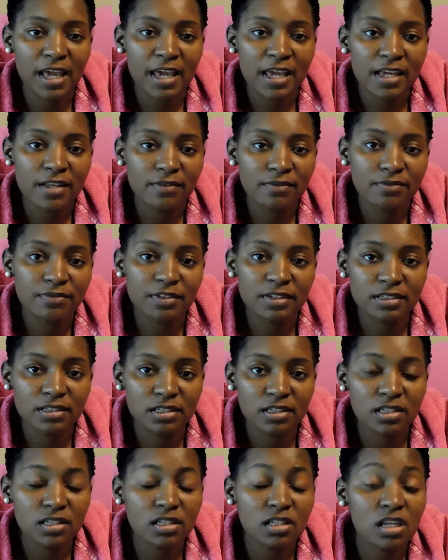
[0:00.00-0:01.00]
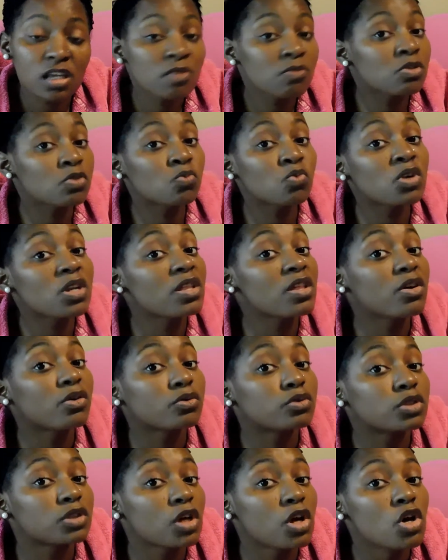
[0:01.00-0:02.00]
gate fences. It was one of
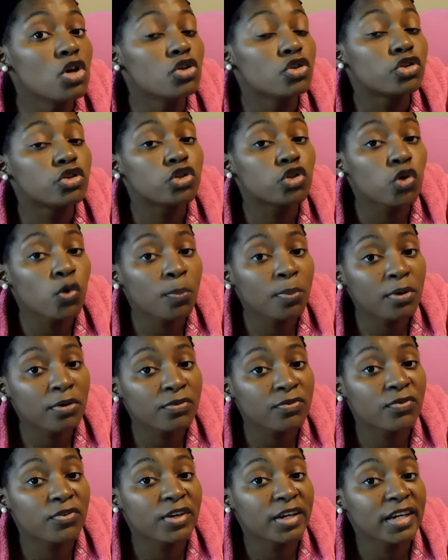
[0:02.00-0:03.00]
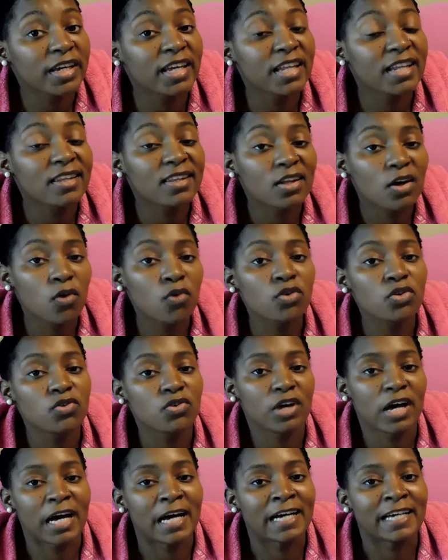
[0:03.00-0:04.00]
those super freaking low,
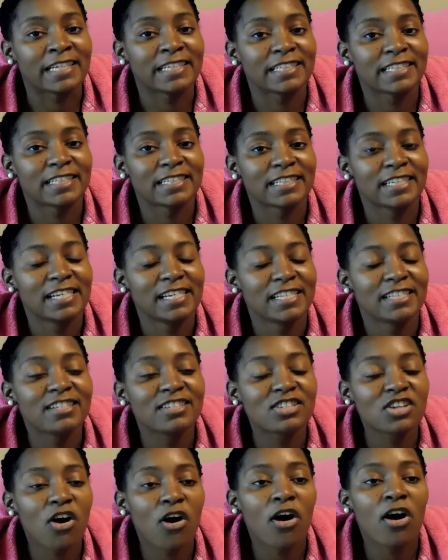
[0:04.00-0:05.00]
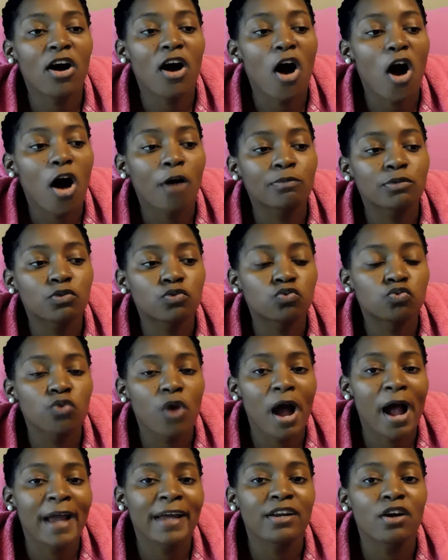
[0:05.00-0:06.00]
you guys. The dog hopped
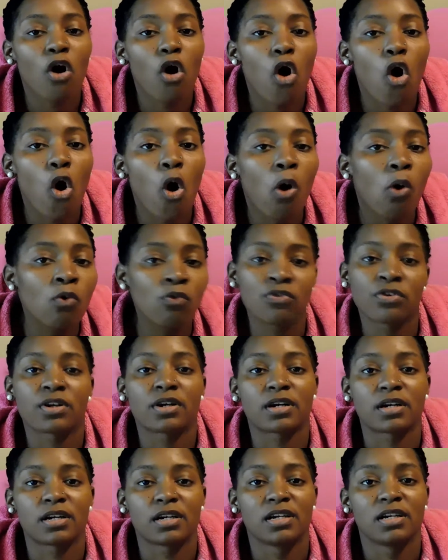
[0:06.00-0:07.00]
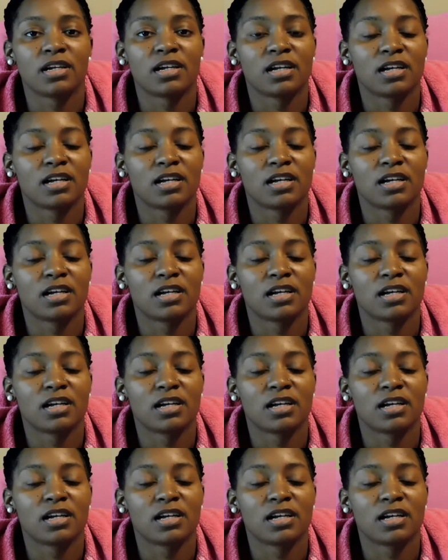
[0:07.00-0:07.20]
right over.